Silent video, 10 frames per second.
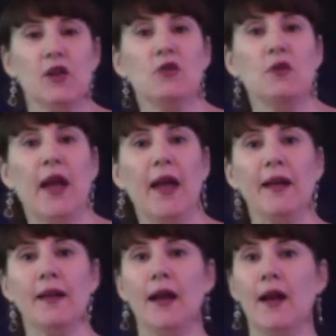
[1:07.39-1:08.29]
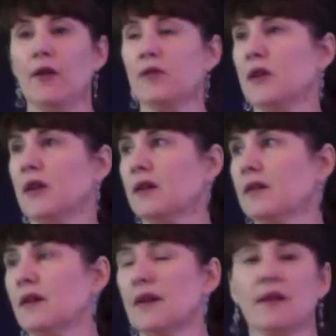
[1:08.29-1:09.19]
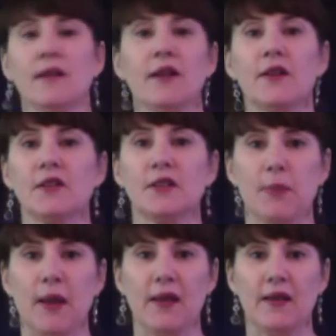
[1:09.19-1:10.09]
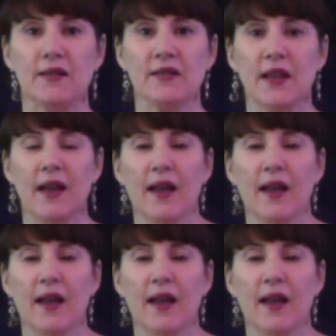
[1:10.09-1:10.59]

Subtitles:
You can have an uncluttered space